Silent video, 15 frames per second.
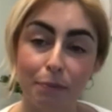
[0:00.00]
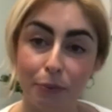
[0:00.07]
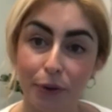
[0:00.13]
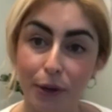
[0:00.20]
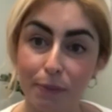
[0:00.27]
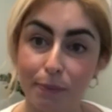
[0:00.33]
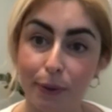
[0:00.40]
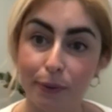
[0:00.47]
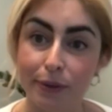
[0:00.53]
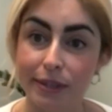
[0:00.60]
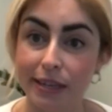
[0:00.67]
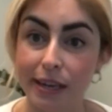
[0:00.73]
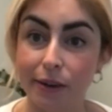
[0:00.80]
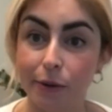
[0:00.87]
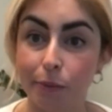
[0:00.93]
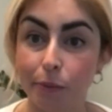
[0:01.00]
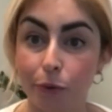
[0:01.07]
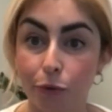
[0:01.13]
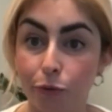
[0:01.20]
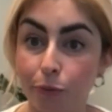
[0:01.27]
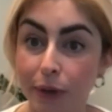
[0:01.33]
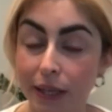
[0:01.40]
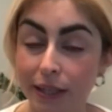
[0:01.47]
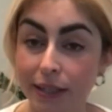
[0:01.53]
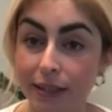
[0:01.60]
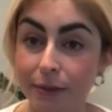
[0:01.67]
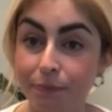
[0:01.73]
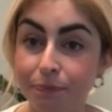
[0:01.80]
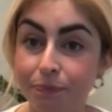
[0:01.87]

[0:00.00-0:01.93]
pre and postnatal movement